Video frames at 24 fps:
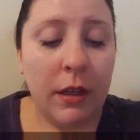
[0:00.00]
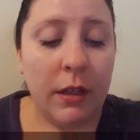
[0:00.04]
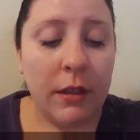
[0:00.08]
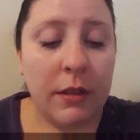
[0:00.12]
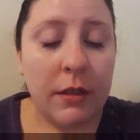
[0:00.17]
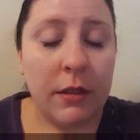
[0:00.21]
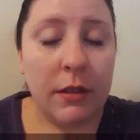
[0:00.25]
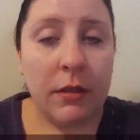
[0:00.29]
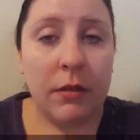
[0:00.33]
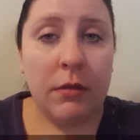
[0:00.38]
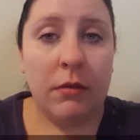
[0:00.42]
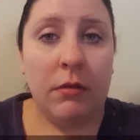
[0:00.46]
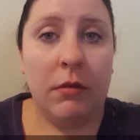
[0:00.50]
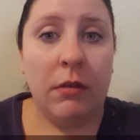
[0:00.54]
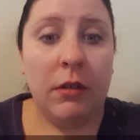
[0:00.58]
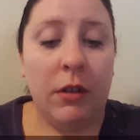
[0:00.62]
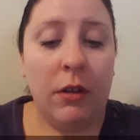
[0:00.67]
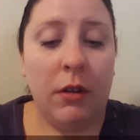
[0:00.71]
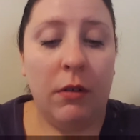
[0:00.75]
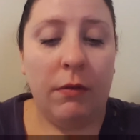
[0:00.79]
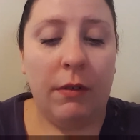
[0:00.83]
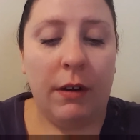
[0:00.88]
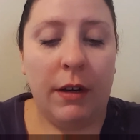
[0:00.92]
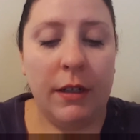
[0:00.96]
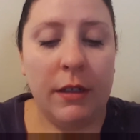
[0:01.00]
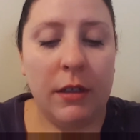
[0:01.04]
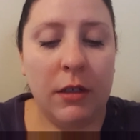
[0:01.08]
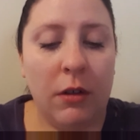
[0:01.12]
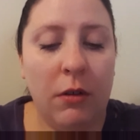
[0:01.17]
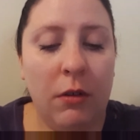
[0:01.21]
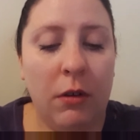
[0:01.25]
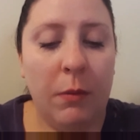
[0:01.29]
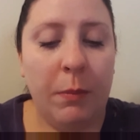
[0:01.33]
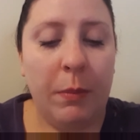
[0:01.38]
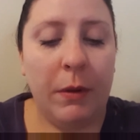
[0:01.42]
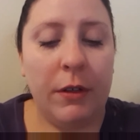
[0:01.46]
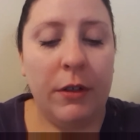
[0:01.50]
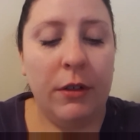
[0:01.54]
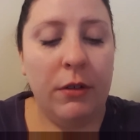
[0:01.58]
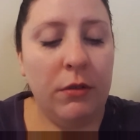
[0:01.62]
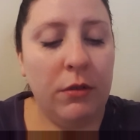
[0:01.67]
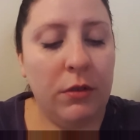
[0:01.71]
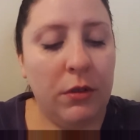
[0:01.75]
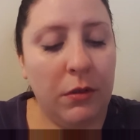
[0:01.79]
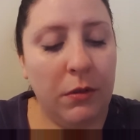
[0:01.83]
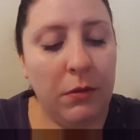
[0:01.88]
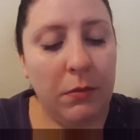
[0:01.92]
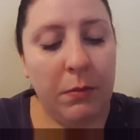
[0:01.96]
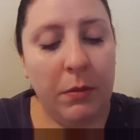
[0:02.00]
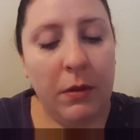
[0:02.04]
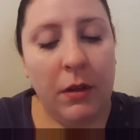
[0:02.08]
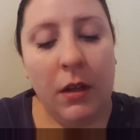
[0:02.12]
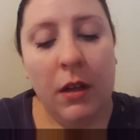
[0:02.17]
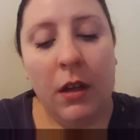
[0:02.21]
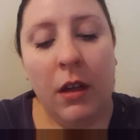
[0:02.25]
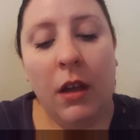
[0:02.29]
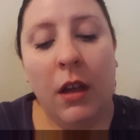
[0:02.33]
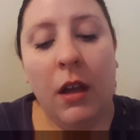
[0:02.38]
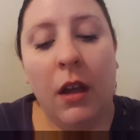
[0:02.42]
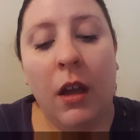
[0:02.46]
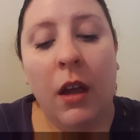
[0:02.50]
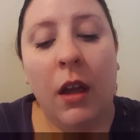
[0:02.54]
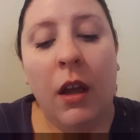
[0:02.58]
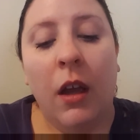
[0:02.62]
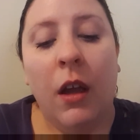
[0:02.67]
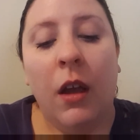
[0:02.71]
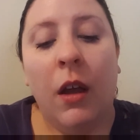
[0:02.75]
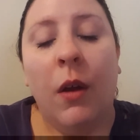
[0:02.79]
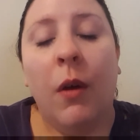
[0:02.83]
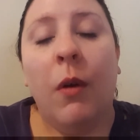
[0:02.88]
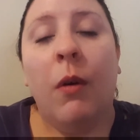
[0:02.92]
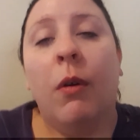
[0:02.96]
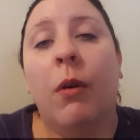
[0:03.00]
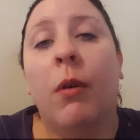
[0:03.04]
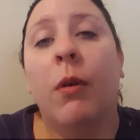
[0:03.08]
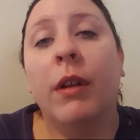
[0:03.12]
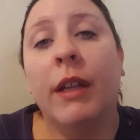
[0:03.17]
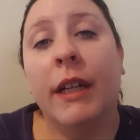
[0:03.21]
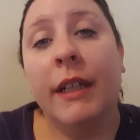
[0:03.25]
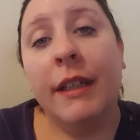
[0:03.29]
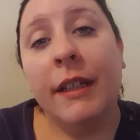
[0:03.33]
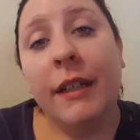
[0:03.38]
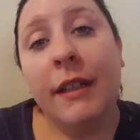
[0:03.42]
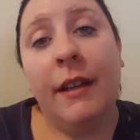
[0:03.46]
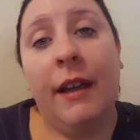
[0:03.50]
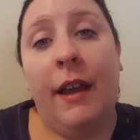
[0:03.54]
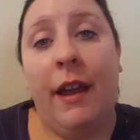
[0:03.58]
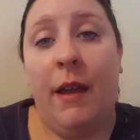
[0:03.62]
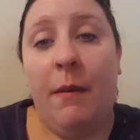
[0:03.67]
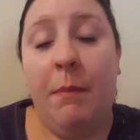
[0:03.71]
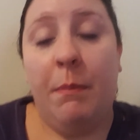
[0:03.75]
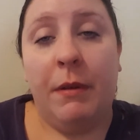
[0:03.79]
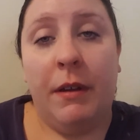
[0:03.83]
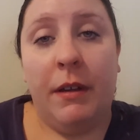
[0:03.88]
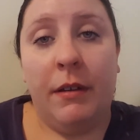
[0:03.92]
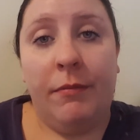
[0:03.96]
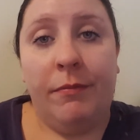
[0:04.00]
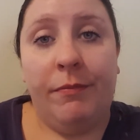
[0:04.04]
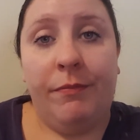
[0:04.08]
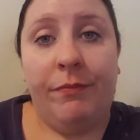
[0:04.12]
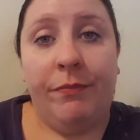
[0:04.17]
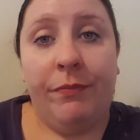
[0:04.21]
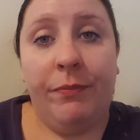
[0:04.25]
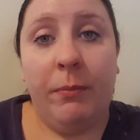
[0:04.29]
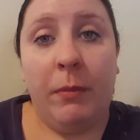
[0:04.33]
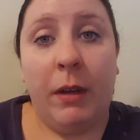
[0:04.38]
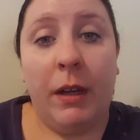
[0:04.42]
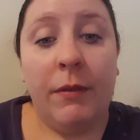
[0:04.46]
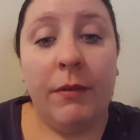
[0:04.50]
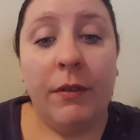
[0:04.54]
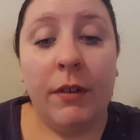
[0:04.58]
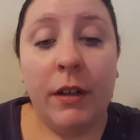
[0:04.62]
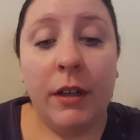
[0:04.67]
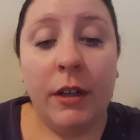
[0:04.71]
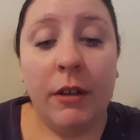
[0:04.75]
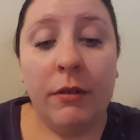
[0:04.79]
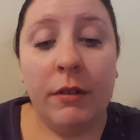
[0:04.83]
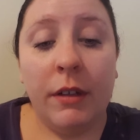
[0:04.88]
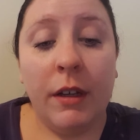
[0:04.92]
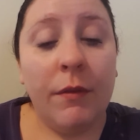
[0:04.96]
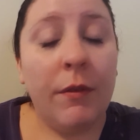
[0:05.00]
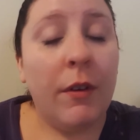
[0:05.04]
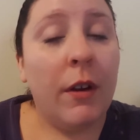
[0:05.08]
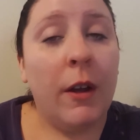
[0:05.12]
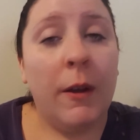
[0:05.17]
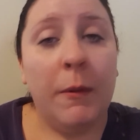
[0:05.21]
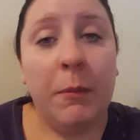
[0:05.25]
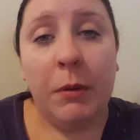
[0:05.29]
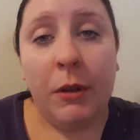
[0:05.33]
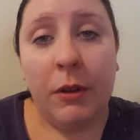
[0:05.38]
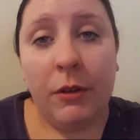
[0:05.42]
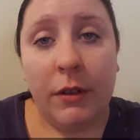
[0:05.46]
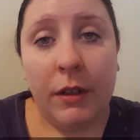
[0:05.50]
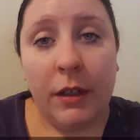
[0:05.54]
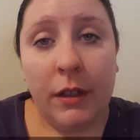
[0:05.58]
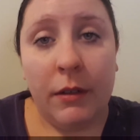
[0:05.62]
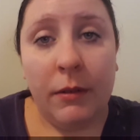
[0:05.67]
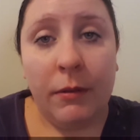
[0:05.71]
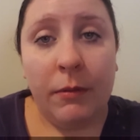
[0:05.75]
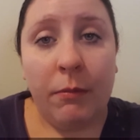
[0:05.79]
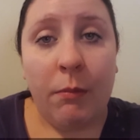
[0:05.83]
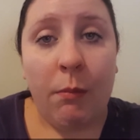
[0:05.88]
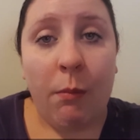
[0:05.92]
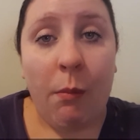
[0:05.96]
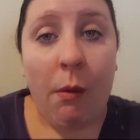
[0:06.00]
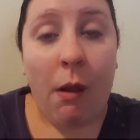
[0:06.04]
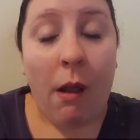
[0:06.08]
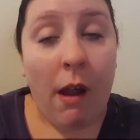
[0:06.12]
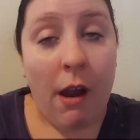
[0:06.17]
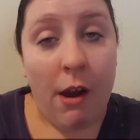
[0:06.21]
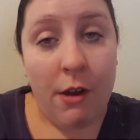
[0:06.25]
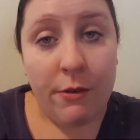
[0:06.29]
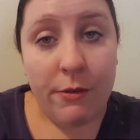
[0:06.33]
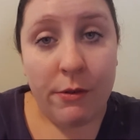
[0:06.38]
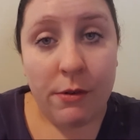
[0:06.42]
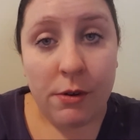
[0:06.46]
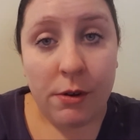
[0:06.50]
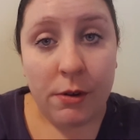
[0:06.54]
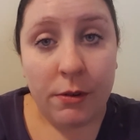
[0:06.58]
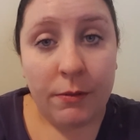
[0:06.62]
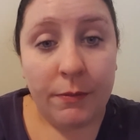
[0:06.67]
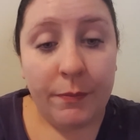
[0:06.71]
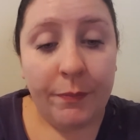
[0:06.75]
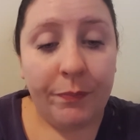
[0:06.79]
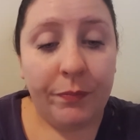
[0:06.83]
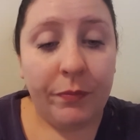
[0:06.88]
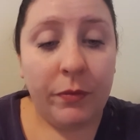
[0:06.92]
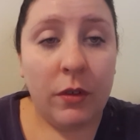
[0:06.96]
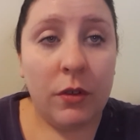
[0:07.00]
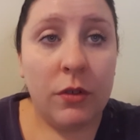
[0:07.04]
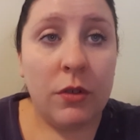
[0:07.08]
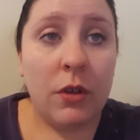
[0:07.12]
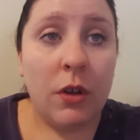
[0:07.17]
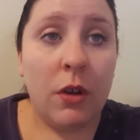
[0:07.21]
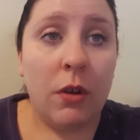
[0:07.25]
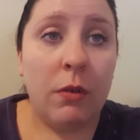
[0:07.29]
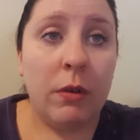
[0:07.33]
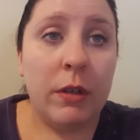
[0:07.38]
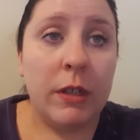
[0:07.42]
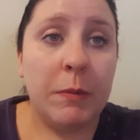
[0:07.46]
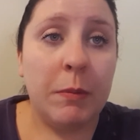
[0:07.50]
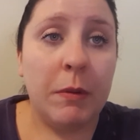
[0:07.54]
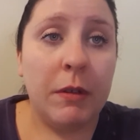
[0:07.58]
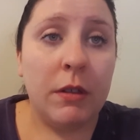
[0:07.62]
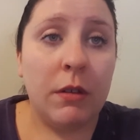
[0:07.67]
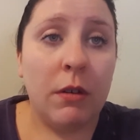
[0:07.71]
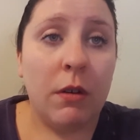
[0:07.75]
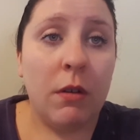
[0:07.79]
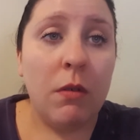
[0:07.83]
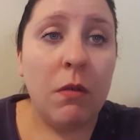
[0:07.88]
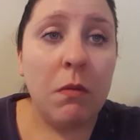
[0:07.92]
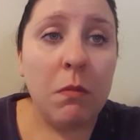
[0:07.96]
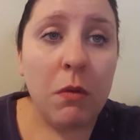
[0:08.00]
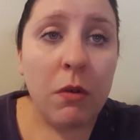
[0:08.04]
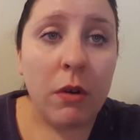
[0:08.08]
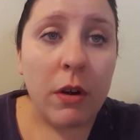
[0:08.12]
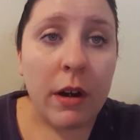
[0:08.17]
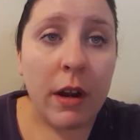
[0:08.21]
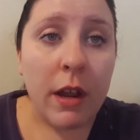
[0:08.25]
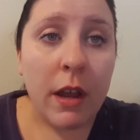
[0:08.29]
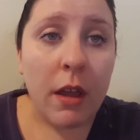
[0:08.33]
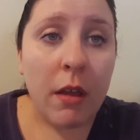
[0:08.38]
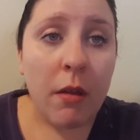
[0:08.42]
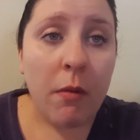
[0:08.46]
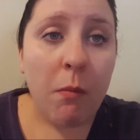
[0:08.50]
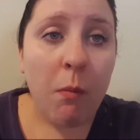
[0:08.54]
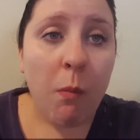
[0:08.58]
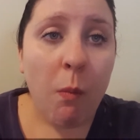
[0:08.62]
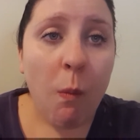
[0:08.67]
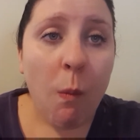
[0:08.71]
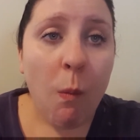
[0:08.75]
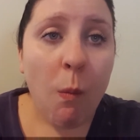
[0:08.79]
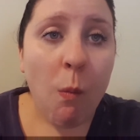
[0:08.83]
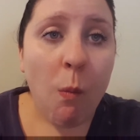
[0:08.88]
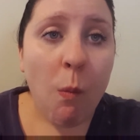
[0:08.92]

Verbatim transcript: it's, you know, ready to go up on YouTube. Well, that didn't happen. My video never uploaded at all, so I spent the whole morning